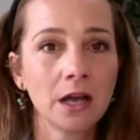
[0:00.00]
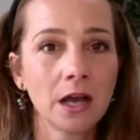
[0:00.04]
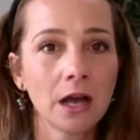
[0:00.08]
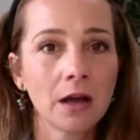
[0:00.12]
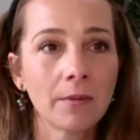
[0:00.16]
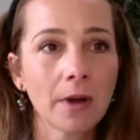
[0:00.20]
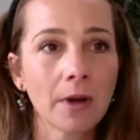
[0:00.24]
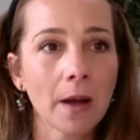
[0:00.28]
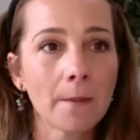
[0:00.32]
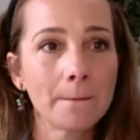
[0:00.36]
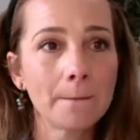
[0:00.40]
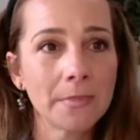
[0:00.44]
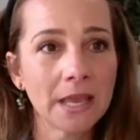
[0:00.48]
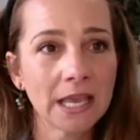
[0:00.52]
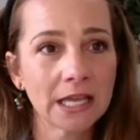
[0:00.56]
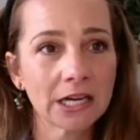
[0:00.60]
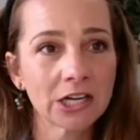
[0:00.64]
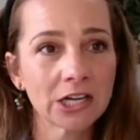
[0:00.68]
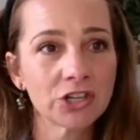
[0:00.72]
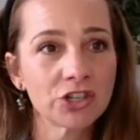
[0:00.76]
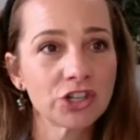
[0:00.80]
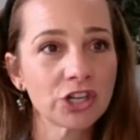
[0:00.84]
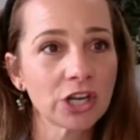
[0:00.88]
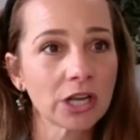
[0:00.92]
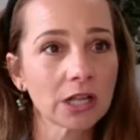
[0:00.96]
about
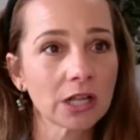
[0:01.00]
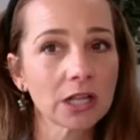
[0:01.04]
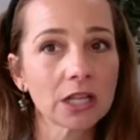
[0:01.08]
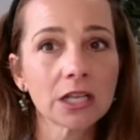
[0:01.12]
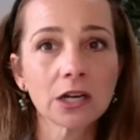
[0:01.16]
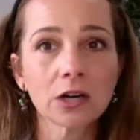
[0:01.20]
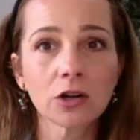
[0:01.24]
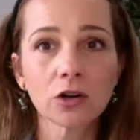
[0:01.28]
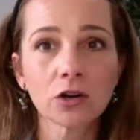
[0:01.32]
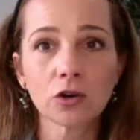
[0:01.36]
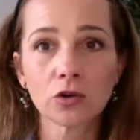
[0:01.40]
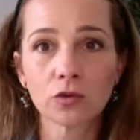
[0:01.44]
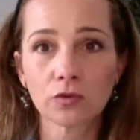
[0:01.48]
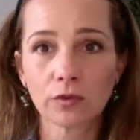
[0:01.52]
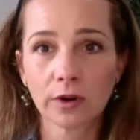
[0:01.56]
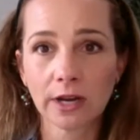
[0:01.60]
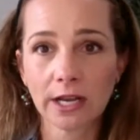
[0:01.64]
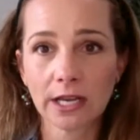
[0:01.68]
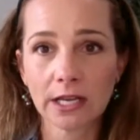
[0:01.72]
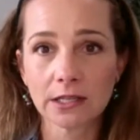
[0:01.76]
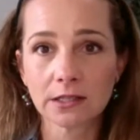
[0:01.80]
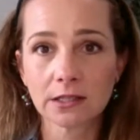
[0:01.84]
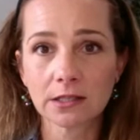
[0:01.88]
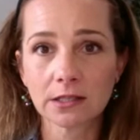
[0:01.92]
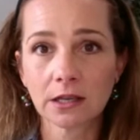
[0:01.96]
managing clinical
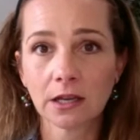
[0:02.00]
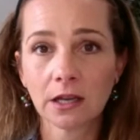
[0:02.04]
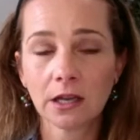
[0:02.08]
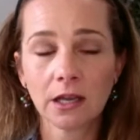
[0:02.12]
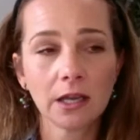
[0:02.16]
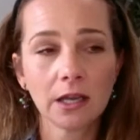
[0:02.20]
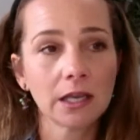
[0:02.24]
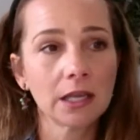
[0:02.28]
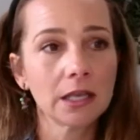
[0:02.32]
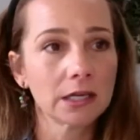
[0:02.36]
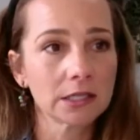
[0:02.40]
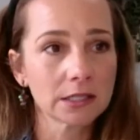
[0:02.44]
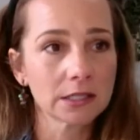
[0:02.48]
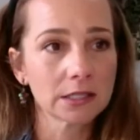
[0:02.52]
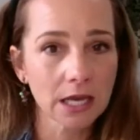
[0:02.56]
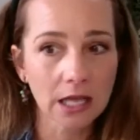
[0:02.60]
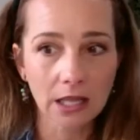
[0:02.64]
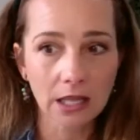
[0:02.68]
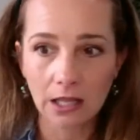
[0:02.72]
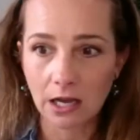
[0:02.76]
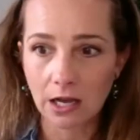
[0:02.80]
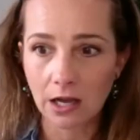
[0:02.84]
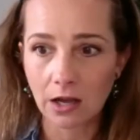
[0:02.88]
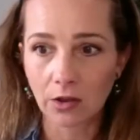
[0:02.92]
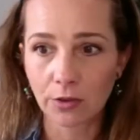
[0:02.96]
risk in a
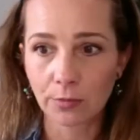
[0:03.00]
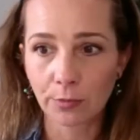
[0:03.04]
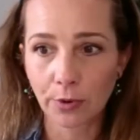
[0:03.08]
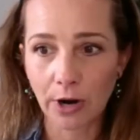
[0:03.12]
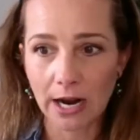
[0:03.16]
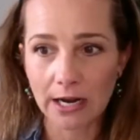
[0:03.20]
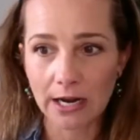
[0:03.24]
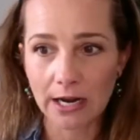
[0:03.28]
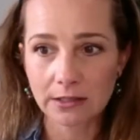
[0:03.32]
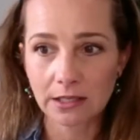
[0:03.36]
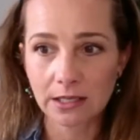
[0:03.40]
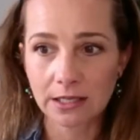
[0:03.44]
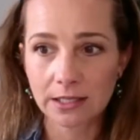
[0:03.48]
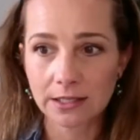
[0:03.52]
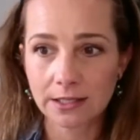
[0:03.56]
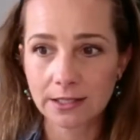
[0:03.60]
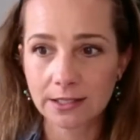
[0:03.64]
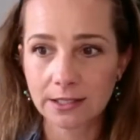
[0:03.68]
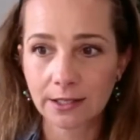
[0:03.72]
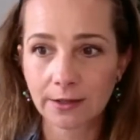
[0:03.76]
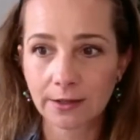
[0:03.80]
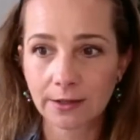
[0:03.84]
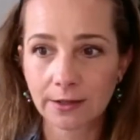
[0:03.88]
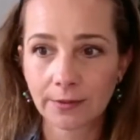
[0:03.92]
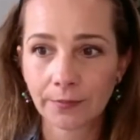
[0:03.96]
telehealth
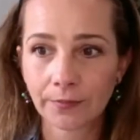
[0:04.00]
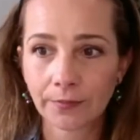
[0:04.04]
practice?